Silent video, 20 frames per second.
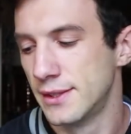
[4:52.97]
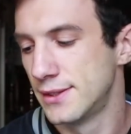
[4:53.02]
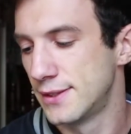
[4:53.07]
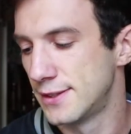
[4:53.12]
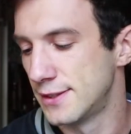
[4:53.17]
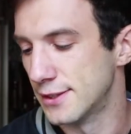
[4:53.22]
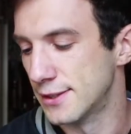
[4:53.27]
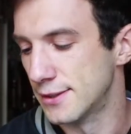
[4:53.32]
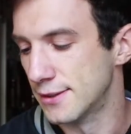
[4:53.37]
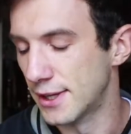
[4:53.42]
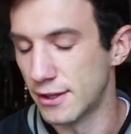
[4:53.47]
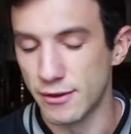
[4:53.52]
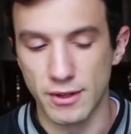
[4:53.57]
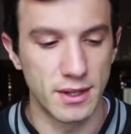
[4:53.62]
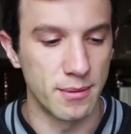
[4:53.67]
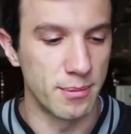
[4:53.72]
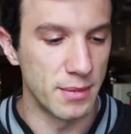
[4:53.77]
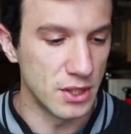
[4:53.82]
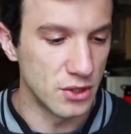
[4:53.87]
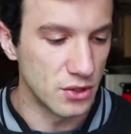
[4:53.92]
so I
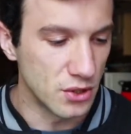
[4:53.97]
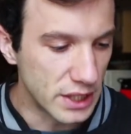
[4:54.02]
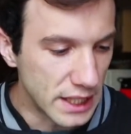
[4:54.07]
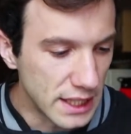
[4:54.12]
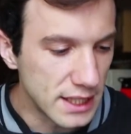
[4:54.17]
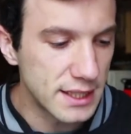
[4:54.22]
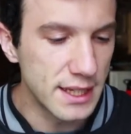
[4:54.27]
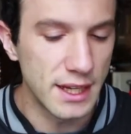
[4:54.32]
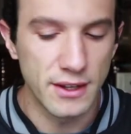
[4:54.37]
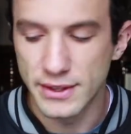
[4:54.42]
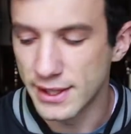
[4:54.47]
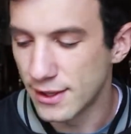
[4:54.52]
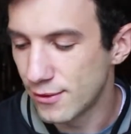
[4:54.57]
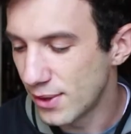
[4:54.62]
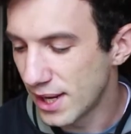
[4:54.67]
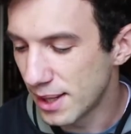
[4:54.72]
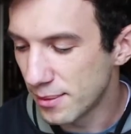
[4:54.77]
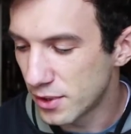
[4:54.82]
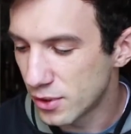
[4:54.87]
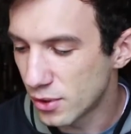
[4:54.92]
recommend you get down that
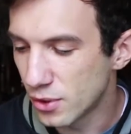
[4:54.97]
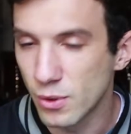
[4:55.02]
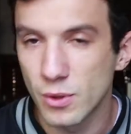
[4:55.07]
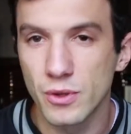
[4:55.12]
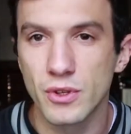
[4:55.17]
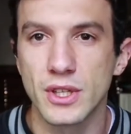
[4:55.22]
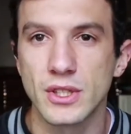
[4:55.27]
rabbit hole.